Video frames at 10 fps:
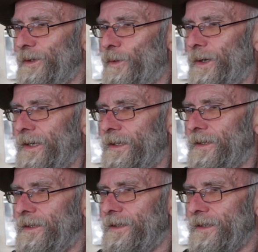
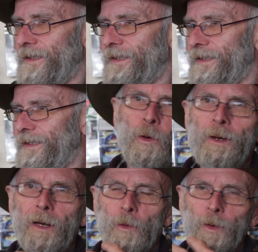Well,
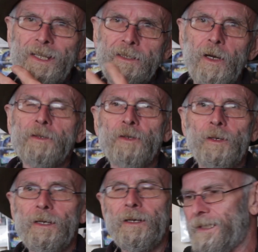we got
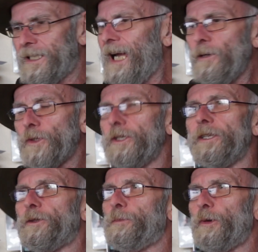
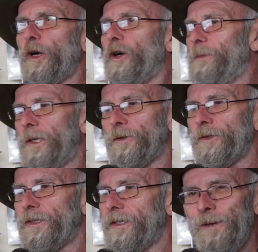countless
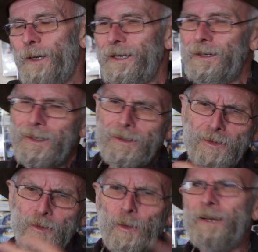promos
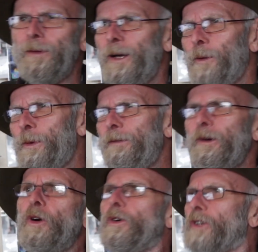because we
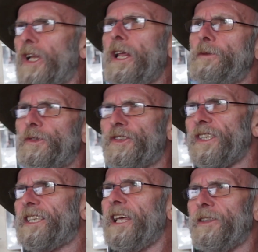were all close
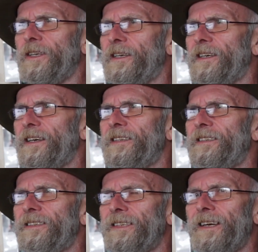together,
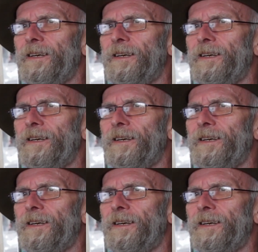and